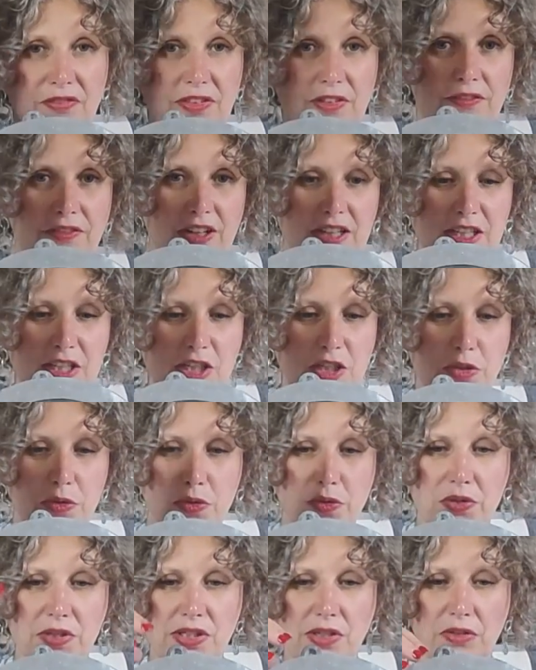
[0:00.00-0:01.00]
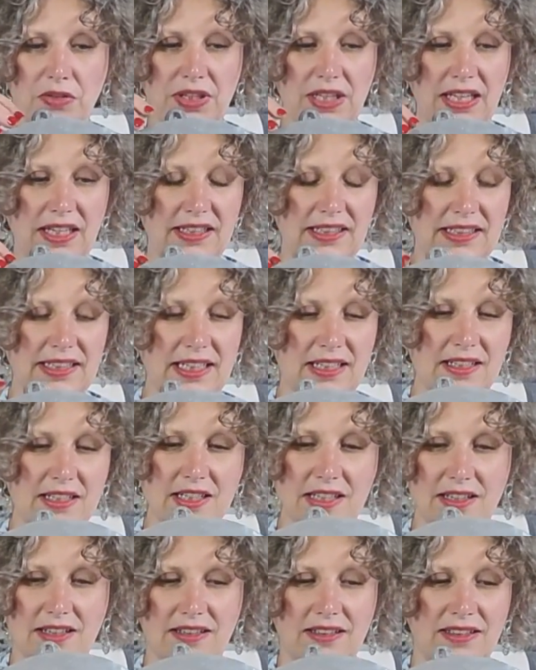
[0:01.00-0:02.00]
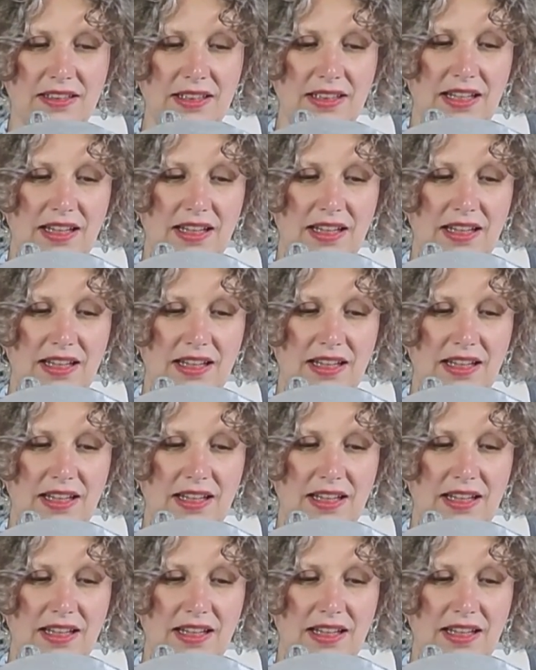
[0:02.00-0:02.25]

the French doors on the extension,